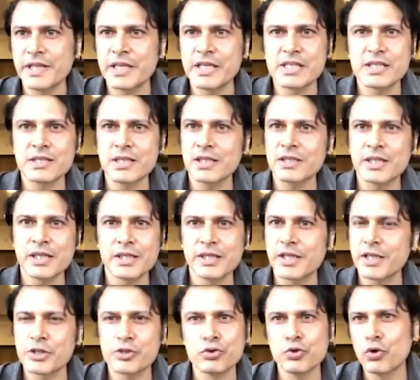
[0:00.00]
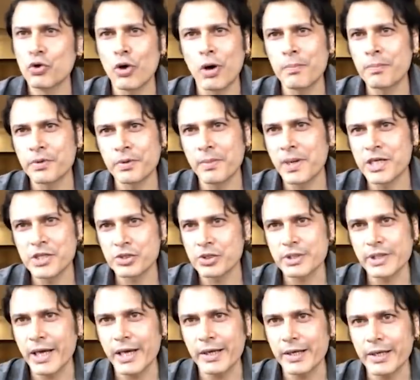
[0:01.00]
There is nothing, there is no compromise
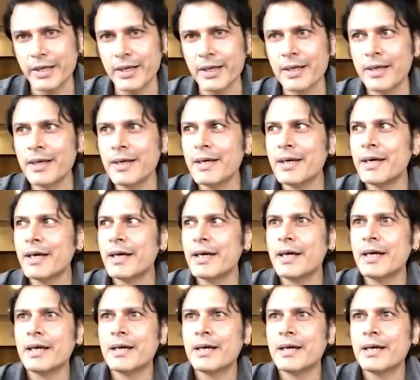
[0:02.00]
in that. Mm-hmm.